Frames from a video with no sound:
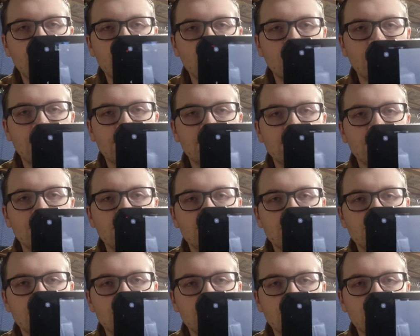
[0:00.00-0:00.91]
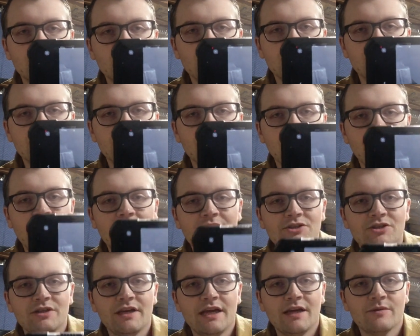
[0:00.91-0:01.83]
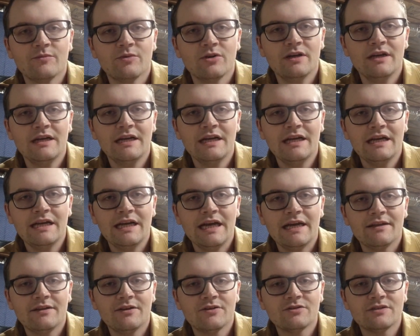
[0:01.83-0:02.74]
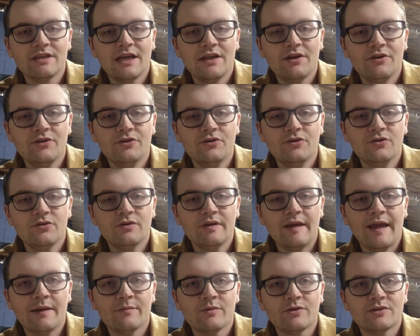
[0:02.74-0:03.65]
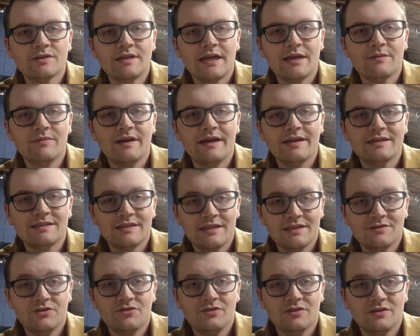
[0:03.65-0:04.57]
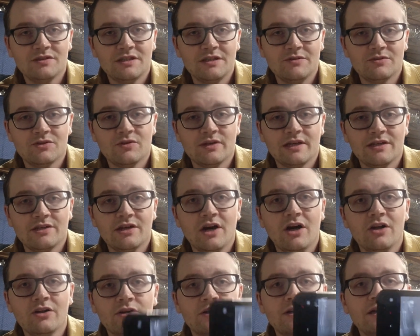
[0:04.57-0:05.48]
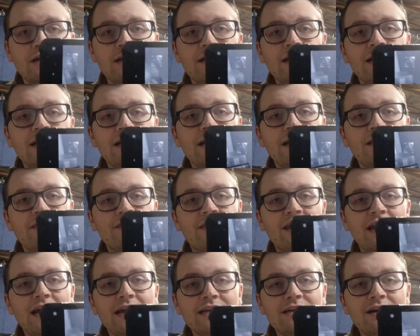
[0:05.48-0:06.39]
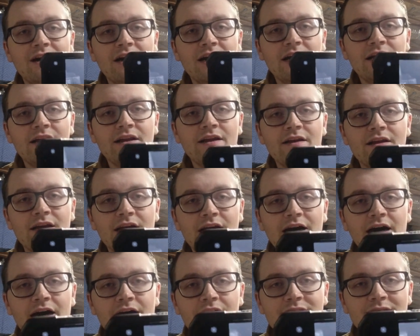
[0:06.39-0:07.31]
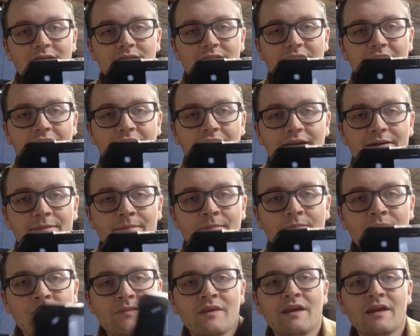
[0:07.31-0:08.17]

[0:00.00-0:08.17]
I pulled out the trusty old action camera. And then there's that new camera stand base, as you can see, was only $1, that I got today.